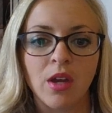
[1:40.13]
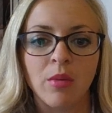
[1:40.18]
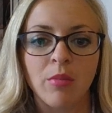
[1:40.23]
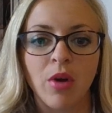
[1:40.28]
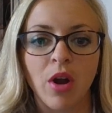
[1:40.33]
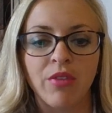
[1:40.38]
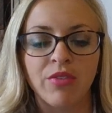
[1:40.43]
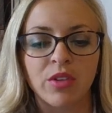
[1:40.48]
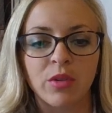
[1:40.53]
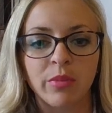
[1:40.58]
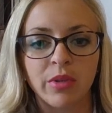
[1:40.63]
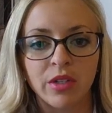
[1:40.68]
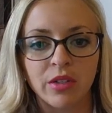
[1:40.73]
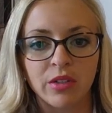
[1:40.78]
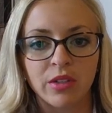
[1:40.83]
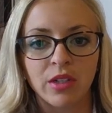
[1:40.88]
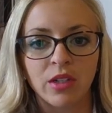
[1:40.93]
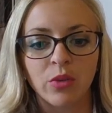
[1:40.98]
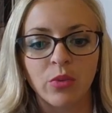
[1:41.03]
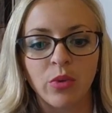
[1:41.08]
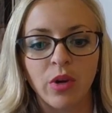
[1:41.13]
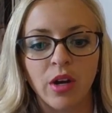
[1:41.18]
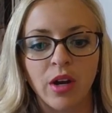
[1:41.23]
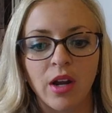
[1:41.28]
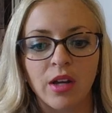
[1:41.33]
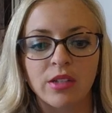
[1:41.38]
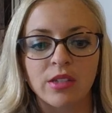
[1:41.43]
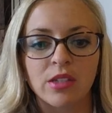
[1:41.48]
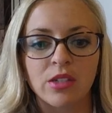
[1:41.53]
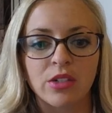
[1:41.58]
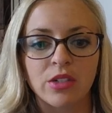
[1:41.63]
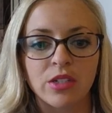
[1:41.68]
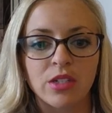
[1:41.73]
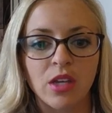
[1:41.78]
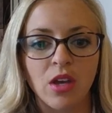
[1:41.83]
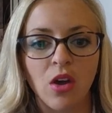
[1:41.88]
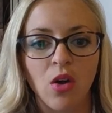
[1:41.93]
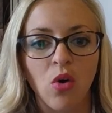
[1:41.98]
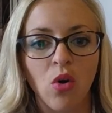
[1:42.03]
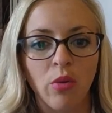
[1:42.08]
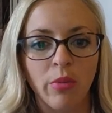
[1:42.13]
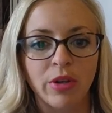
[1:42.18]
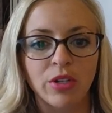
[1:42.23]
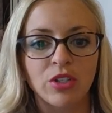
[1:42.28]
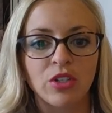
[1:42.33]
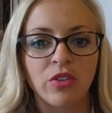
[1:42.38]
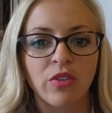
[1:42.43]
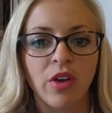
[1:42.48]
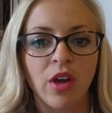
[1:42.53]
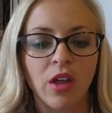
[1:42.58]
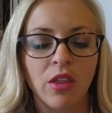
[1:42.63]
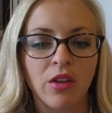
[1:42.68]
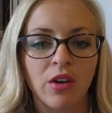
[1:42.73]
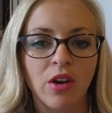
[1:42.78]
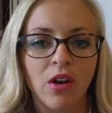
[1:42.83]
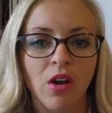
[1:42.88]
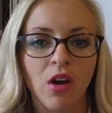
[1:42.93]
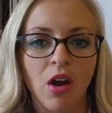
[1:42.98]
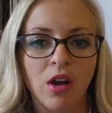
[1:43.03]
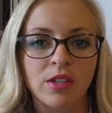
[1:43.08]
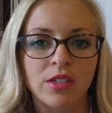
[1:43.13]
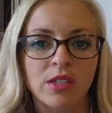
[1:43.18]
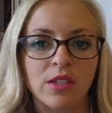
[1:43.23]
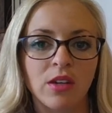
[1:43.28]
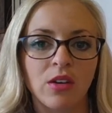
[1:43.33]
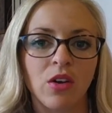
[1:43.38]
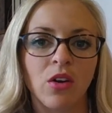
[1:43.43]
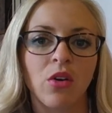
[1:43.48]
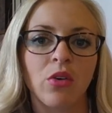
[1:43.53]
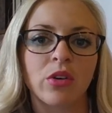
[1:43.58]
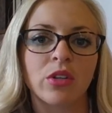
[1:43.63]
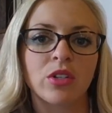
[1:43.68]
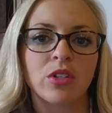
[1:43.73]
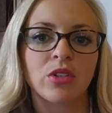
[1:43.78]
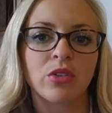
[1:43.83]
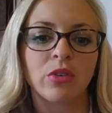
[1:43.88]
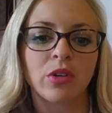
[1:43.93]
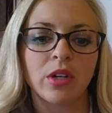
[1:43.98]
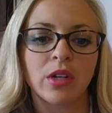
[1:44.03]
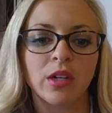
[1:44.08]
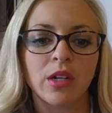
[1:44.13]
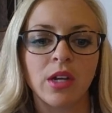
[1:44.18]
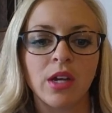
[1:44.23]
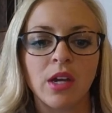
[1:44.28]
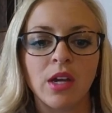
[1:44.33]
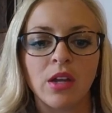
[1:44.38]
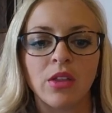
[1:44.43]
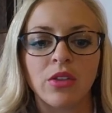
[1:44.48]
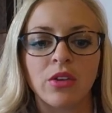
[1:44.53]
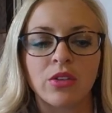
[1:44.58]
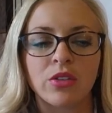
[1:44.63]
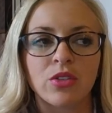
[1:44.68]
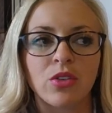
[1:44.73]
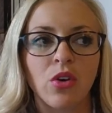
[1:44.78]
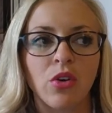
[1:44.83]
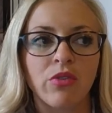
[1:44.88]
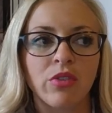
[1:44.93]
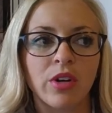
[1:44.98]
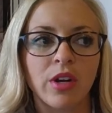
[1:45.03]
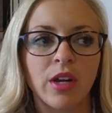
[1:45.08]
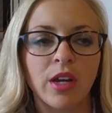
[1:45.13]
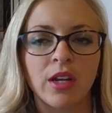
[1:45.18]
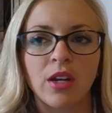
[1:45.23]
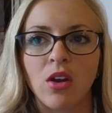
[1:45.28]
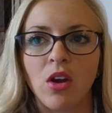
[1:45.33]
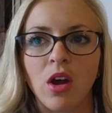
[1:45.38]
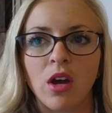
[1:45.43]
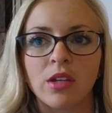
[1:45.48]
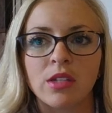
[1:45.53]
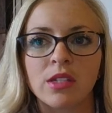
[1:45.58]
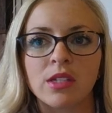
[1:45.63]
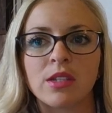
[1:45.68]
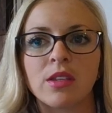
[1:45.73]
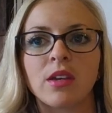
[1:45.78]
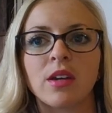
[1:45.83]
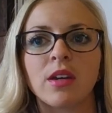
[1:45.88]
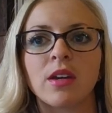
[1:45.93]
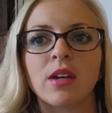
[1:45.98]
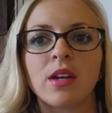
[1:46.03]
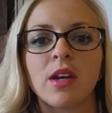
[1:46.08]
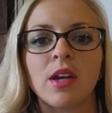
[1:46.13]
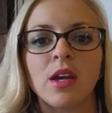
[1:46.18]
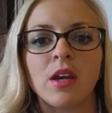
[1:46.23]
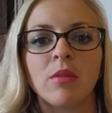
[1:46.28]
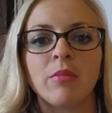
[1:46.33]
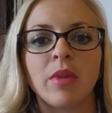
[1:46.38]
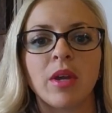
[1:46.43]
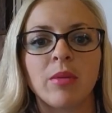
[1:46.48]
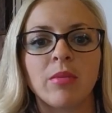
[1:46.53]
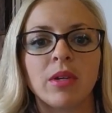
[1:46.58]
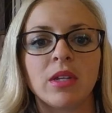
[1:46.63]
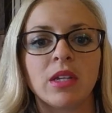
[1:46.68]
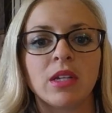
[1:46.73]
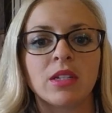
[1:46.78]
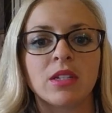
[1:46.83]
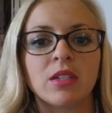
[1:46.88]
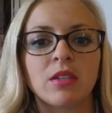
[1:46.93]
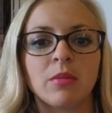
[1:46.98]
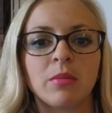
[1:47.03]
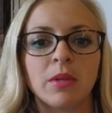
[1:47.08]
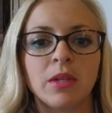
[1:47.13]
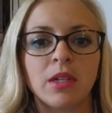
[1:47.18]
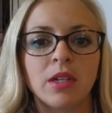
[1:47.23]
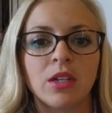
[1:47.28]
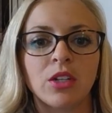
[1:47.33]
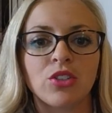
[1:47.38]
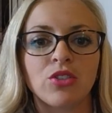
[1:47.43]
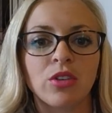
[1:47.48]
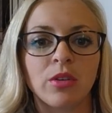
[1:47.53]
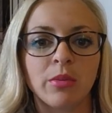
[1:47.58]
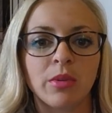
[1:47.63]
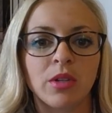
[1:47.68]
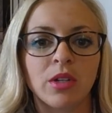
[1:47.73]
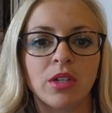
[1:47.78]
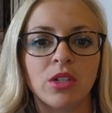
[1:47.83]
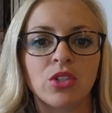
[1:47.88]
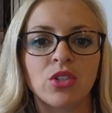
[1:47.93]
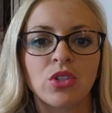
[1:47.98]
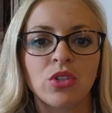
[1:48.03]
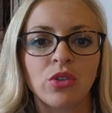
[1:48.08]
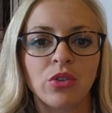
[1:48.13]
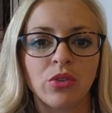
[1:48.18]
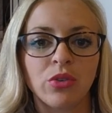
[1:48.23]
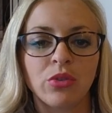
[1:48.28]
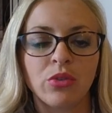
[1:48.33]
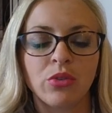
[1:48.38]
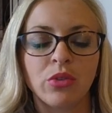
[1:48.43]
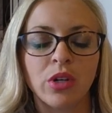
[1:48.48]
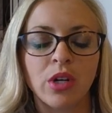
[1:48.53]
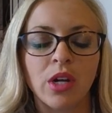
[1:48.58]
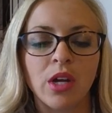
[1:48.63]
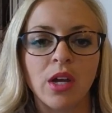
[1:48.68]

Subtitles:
profitability, whereas there's a whole bunch of other costs that go into it. There's overhead costs that maybe need to be attributed to